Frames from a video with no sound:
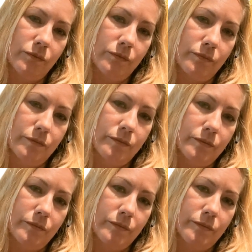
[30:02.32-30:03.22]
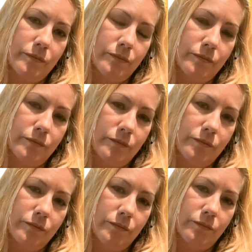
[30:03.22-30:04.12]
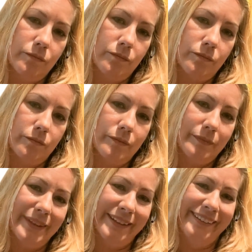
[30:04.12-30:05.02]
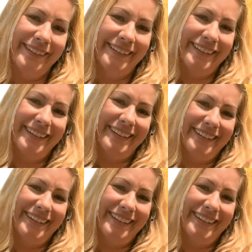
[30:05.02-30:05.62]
No words are spoken by the person on screen.